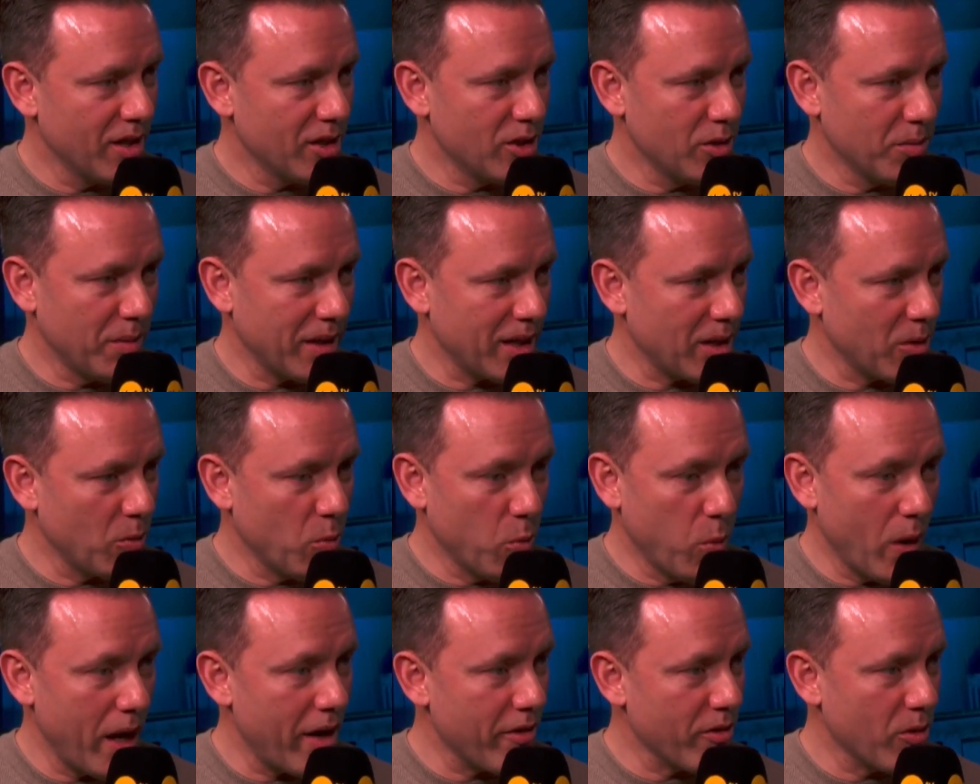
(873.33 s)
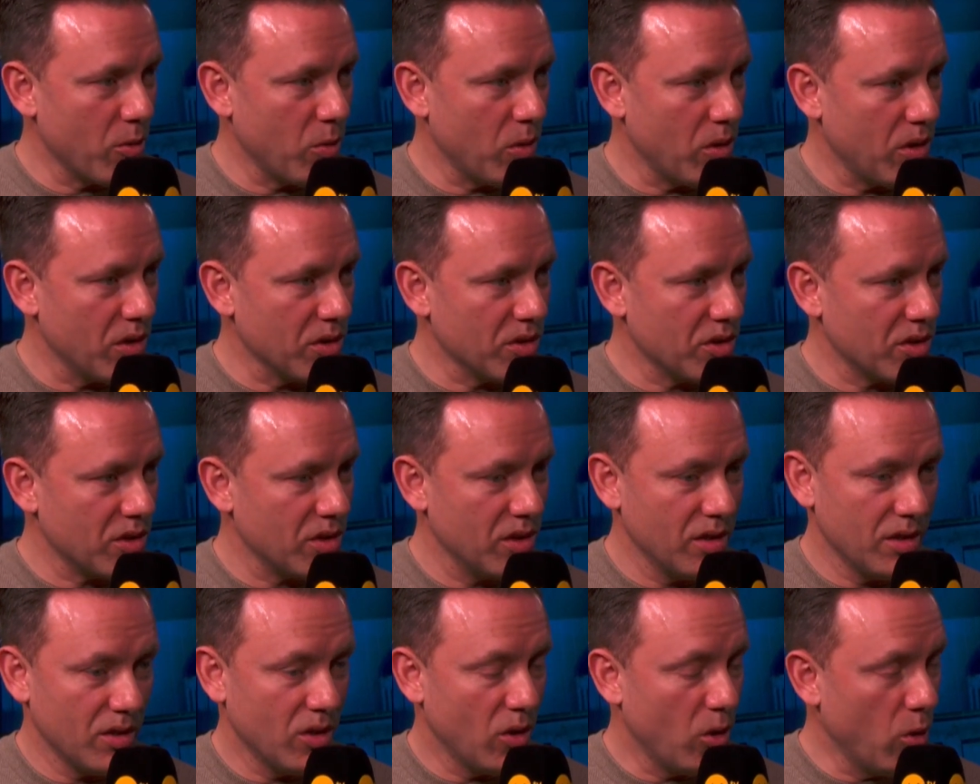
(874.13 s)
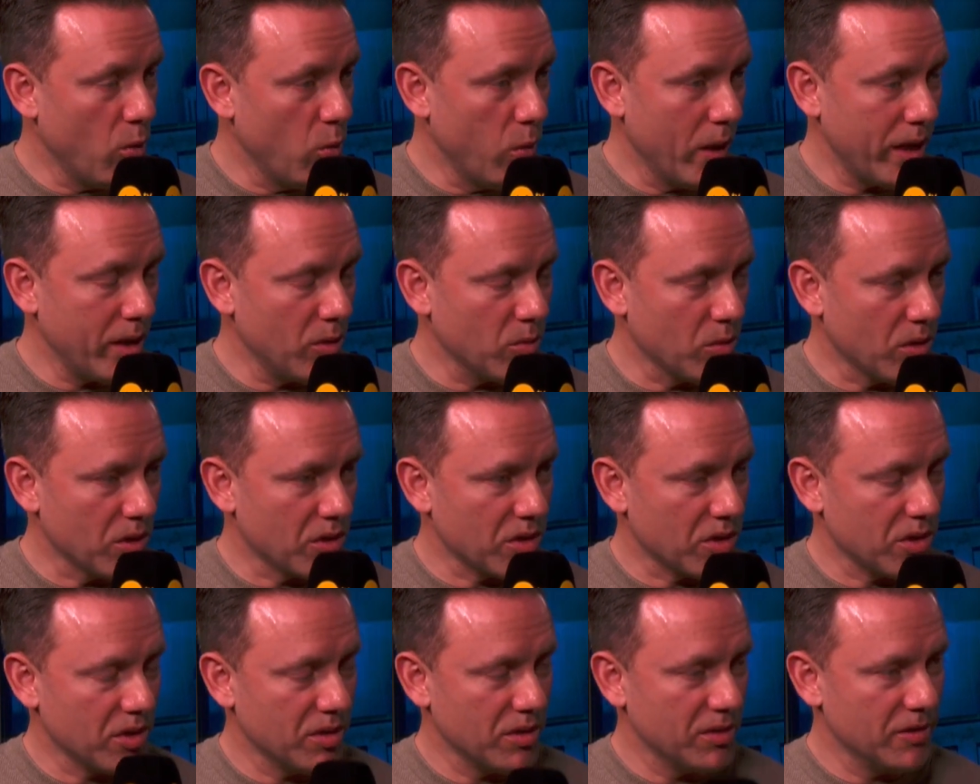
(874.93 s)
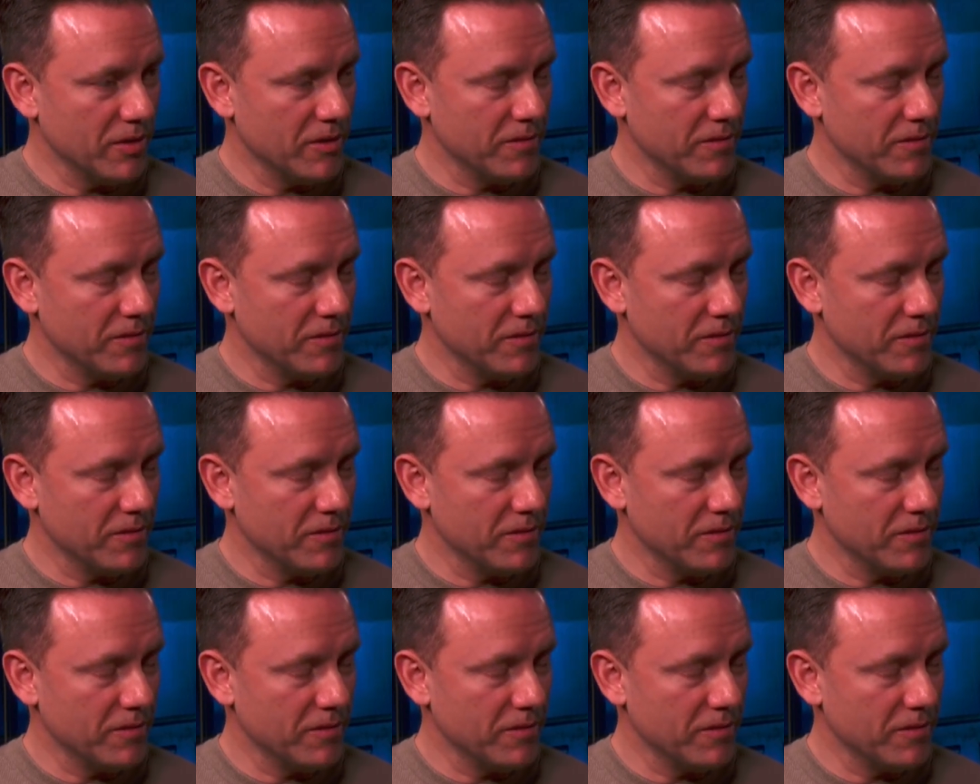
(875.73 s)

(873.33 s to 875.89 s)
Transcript: no matter where it was or when it was.